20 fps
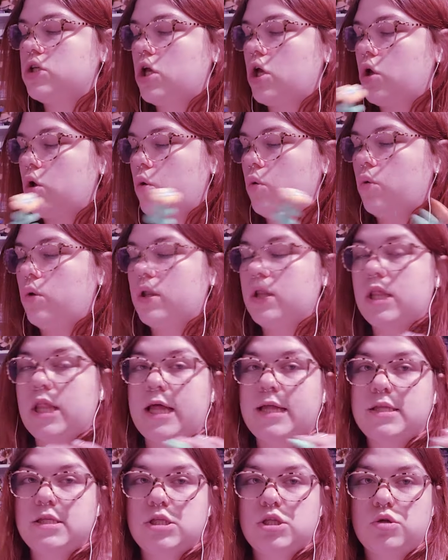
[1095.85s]
so
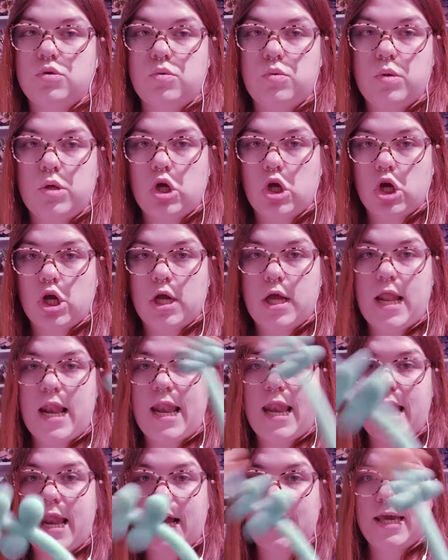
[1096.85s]
let's do your
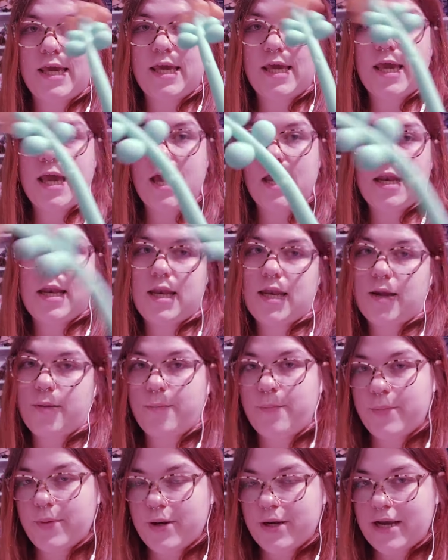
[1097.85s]
lucky
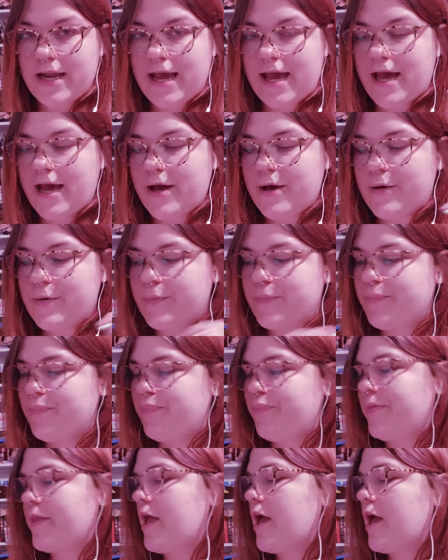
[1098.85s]
number now.